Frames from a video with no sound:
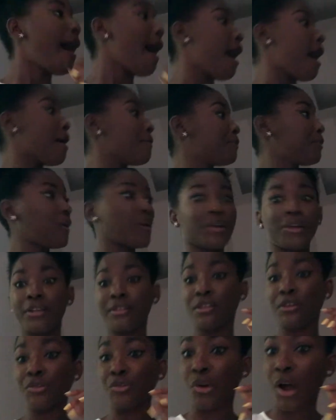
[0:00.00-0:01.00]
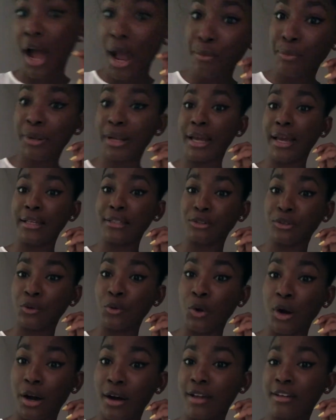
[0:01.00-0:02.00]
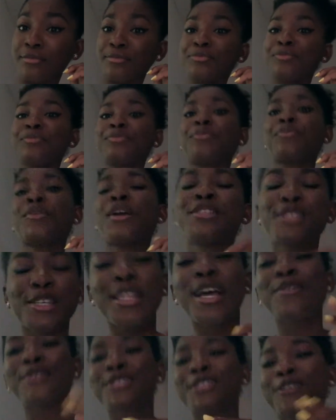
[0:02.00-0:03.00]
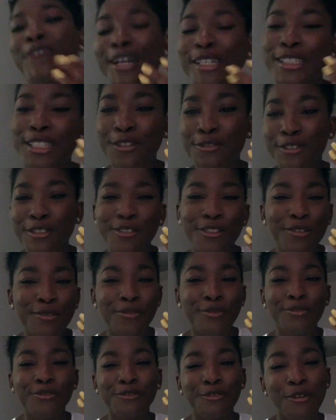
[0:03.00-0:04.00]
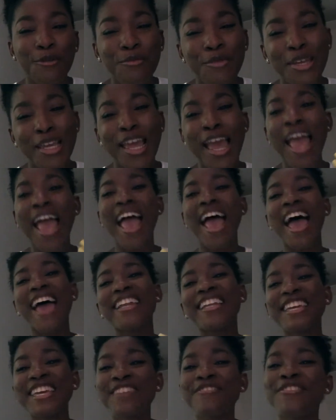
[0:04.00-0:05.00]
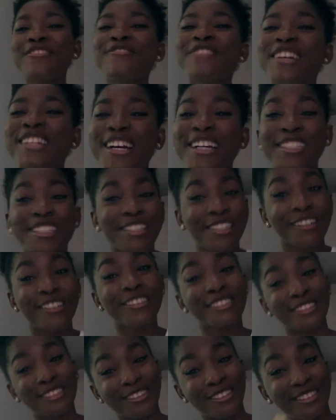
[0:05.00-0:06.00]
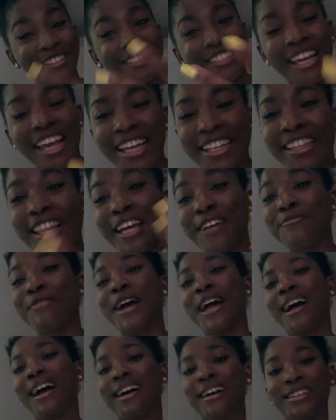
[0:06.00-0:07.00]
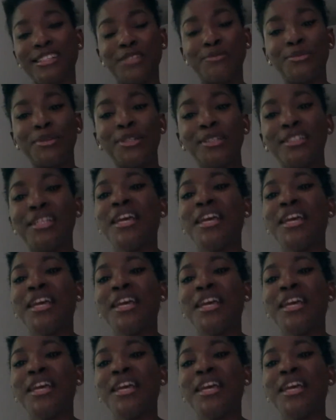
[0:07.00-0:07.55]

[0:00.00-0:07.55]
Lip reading: Am I in the right place or what? So that was quite different for me. And even when I started to date, like my husband,